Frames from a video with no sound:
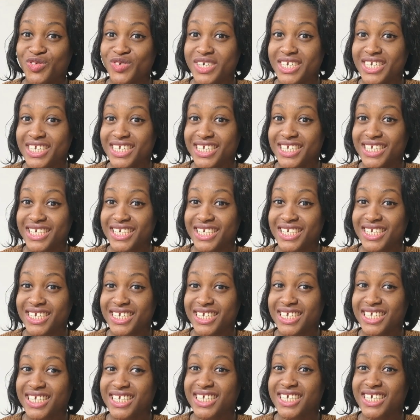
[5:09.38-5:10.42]
ready.
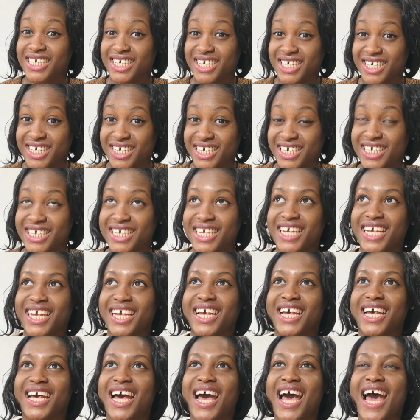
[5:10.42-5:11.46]
Yeah.
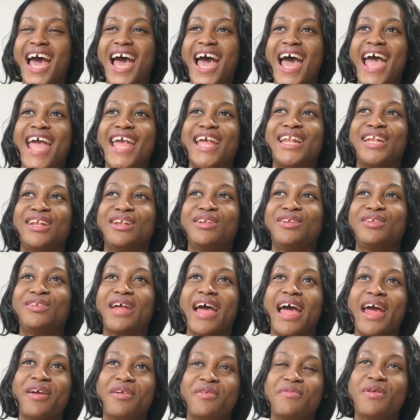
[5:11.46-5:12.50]
I
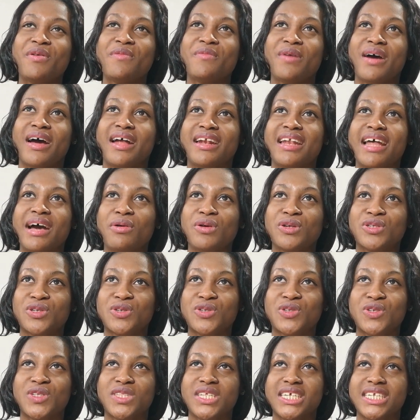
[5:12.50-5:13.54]
remember that was
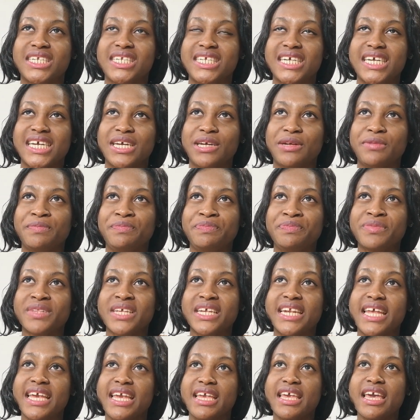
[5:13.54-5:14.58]
also the day
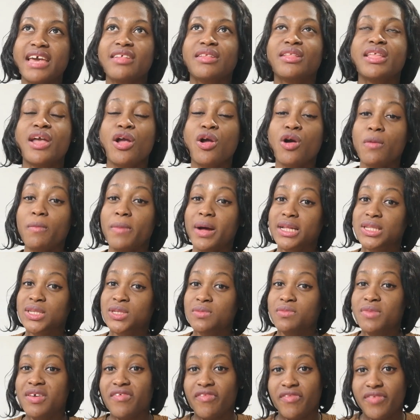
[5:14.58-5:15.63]
they got back to
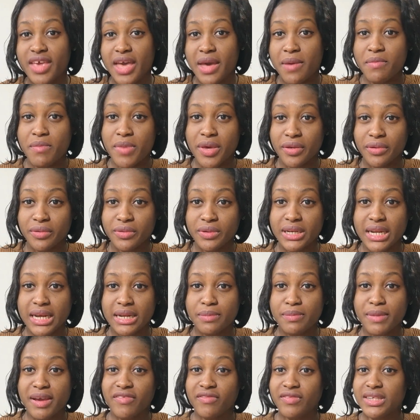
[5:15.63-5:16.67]
me via mail that
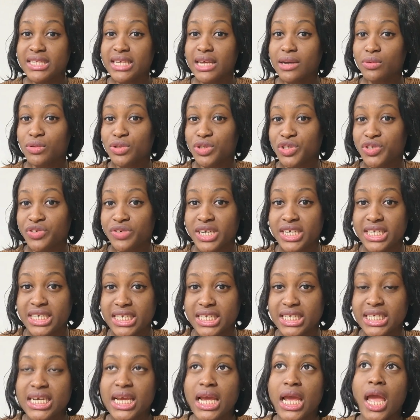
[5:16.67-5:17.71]
my visa was
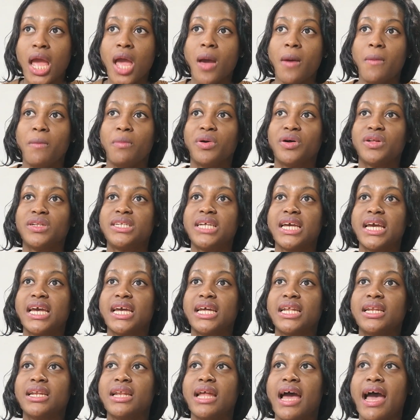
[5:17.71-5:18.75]
ready, but
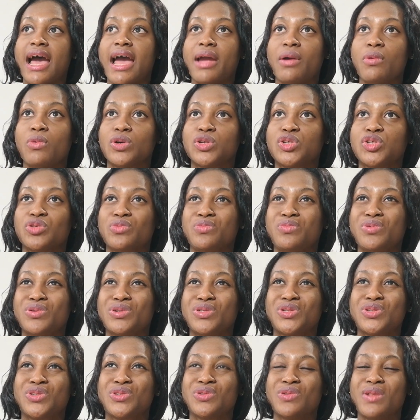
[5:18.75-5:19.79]
then I was
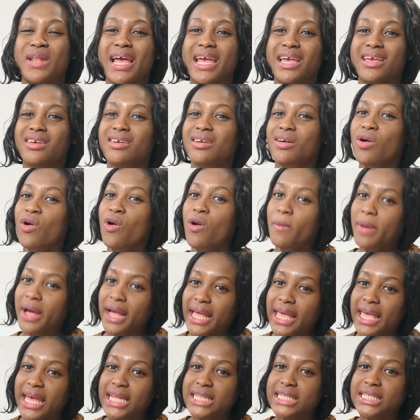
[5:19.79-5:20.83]
supposed to like come
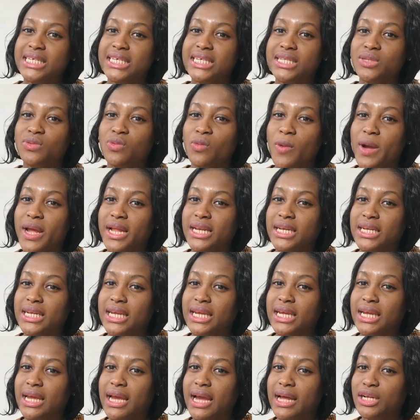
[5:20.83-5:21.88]
and get it when
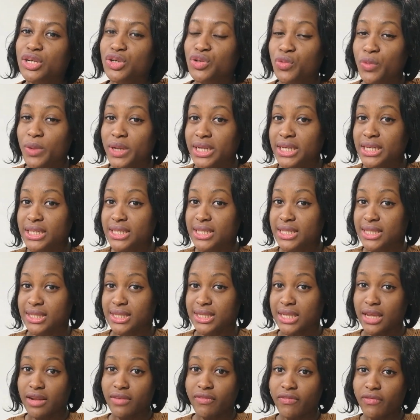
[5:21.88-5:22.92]
they are doing the
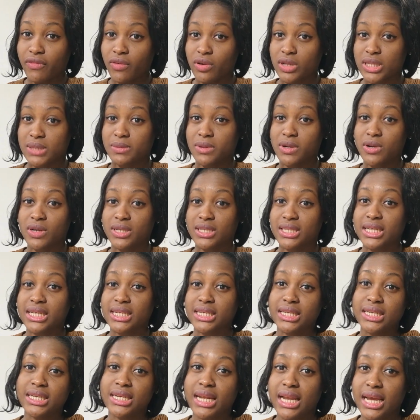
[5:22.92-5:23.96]
send forth, because they
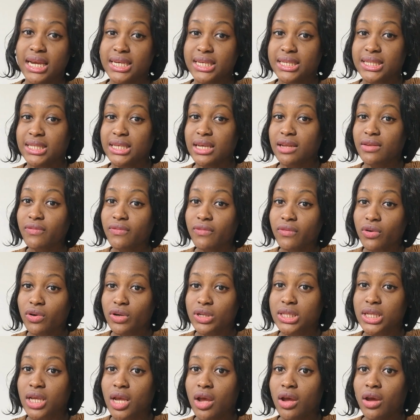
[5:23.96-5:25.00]
did like a send
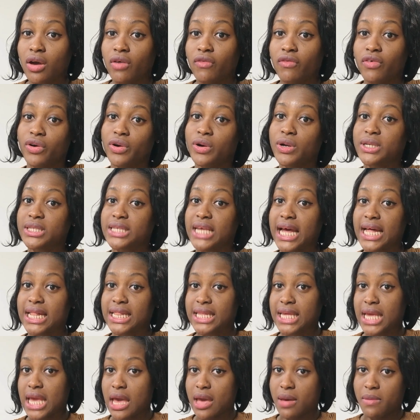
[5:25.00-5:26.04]
forth for us at
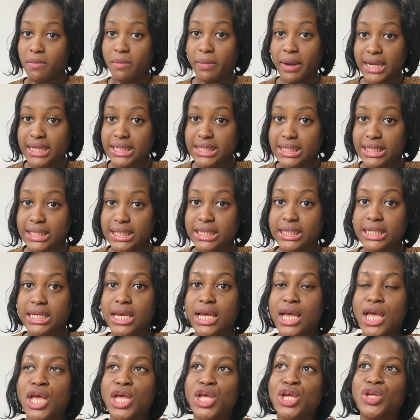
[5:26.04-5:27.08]
the embassy.
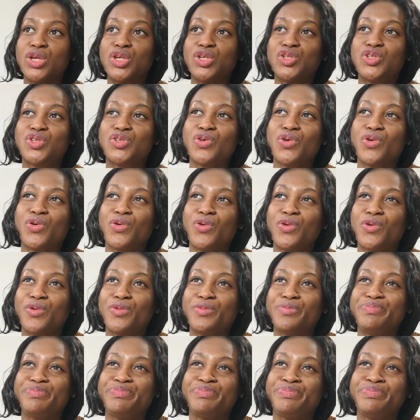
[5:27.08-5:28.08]
So